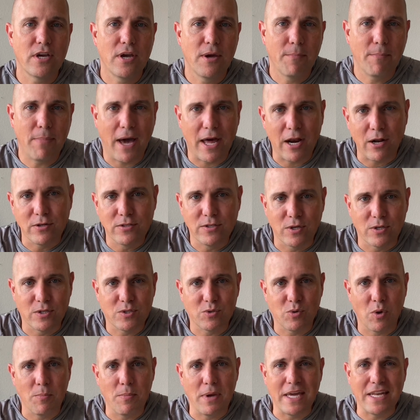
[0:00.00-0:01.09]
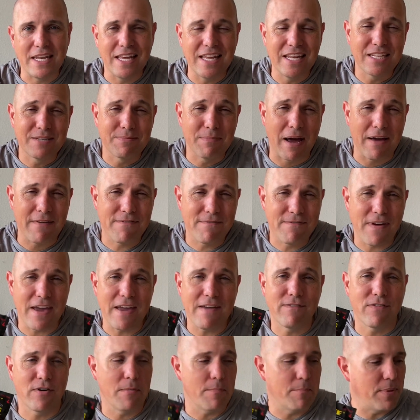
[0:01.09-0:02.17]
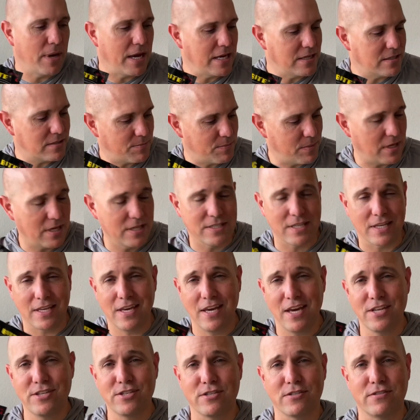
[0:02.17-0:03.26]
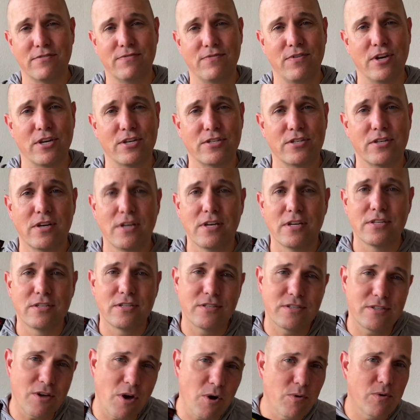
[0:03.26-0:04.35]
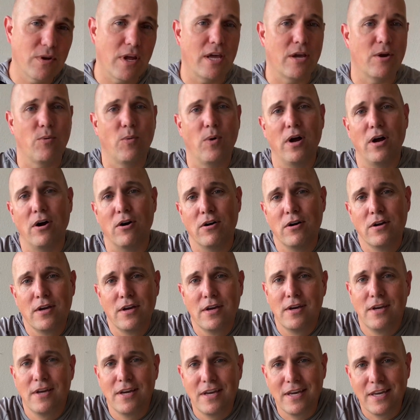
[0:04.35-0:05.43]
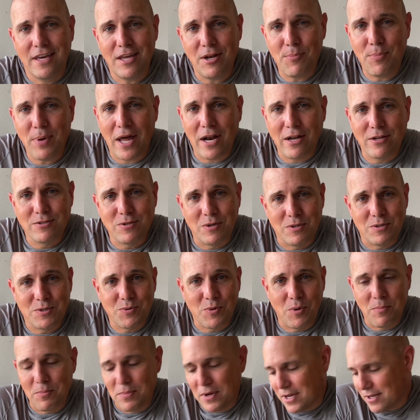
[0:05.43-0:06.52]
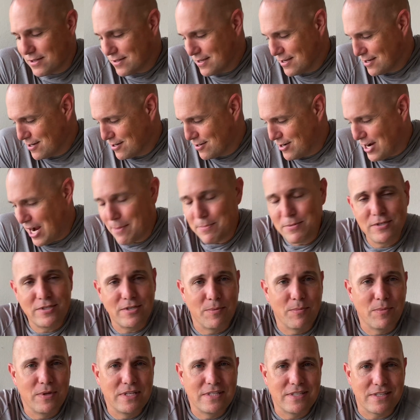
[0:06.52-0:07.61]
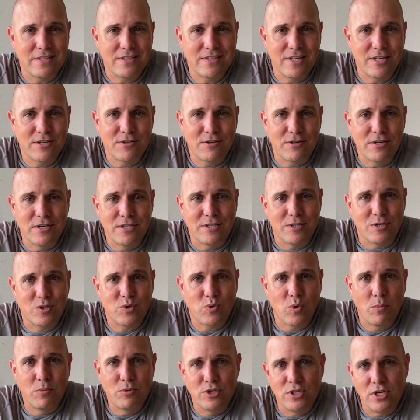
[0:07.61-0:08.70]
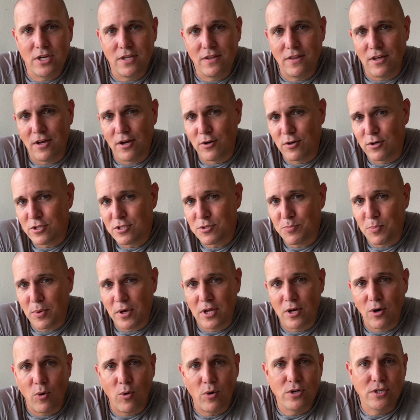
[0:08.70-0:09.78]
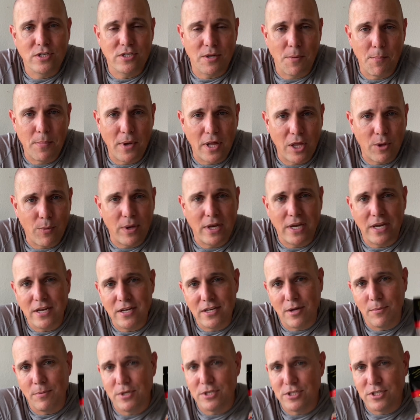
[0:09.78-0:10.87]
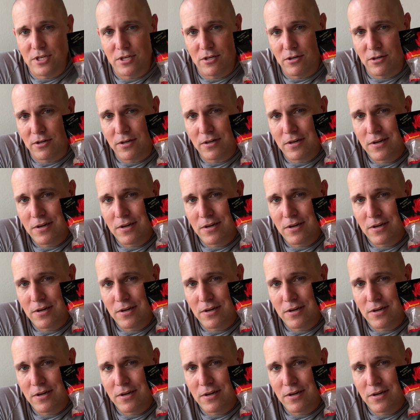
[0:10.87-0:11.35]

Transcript: paddletail swim bait. It is my favorite bait because it catches fish so dang well. Get a paddletail swim bait, grab you some of these accessories, a swim jig, the underspin, or just a belly weight EWG hook,